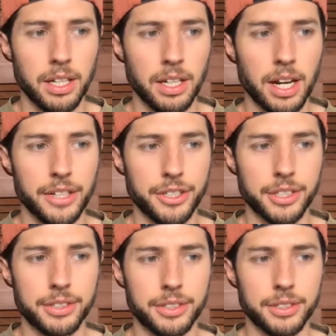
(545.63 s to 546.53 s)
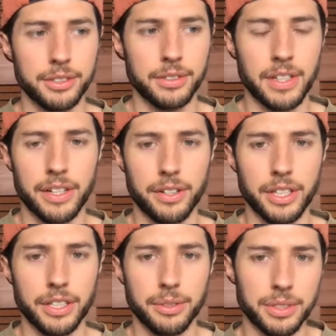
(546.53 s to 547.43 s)
I just entered
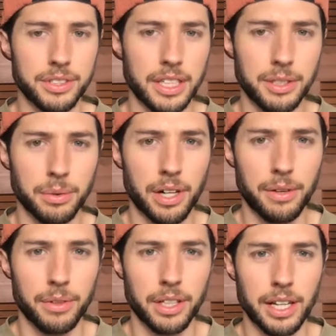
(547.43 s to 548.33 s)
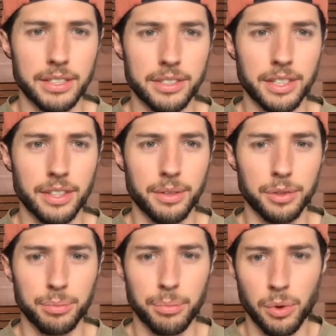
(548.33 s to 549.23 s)
into a stage where I realized that there
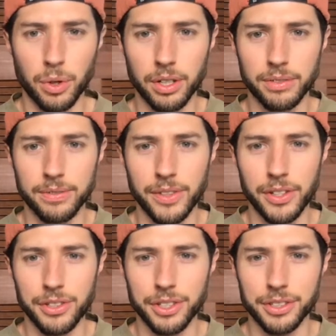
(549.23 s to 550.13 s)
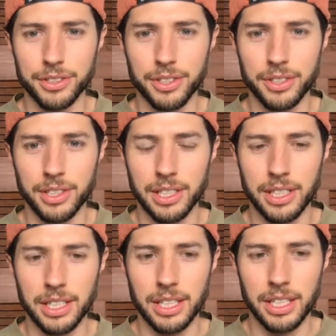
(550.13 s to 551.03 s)
was more than just
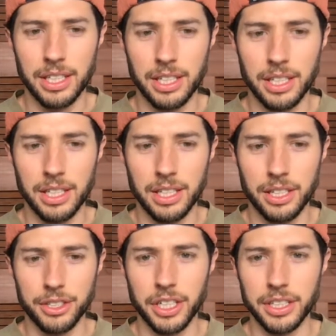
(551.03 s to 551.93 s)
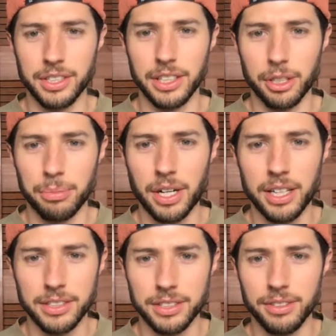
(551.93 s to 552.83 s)
chasing the
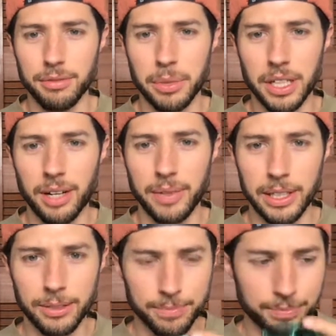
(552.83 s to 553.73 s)
process of becoming.